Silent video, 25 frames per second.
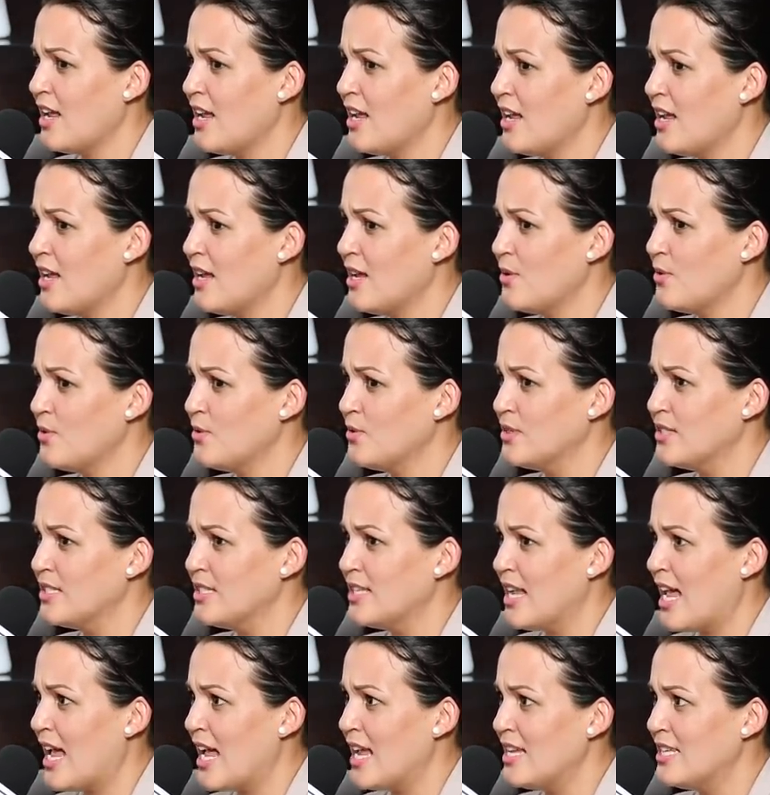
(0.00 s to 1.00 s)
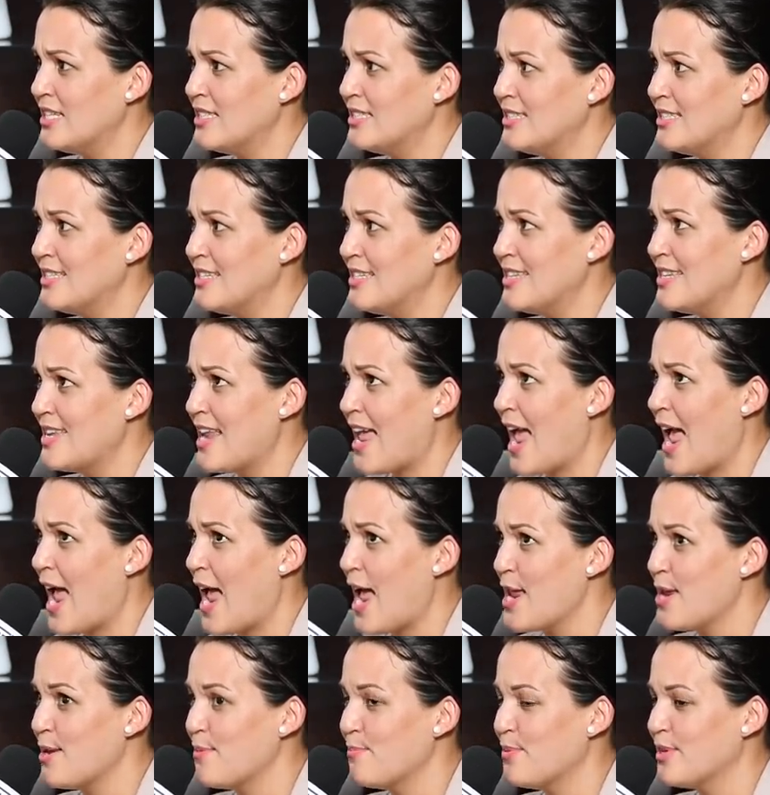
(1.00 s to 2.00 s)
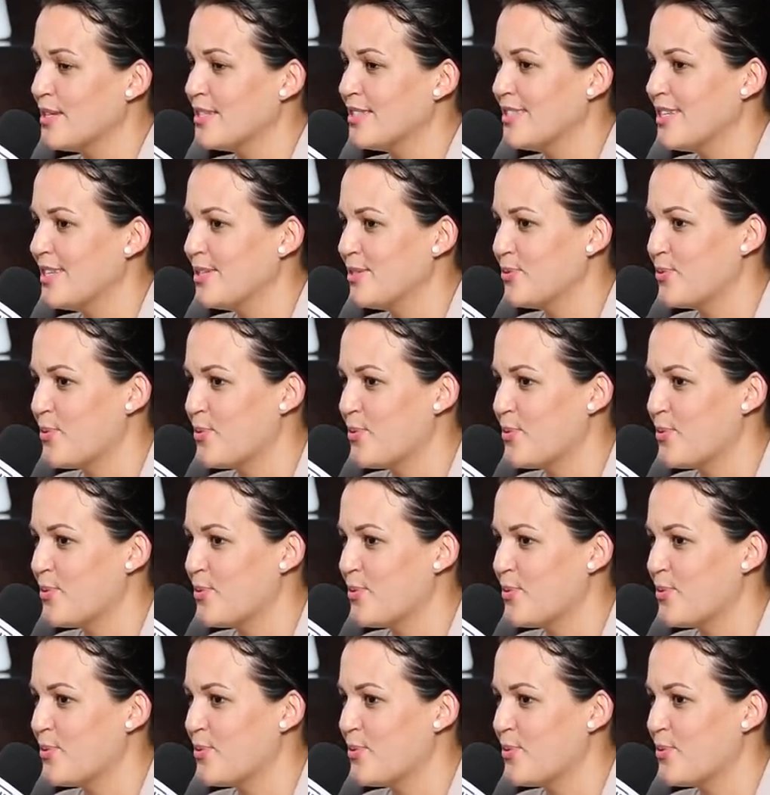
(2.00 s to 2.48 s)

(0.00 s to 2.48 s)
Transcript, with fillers: a 99%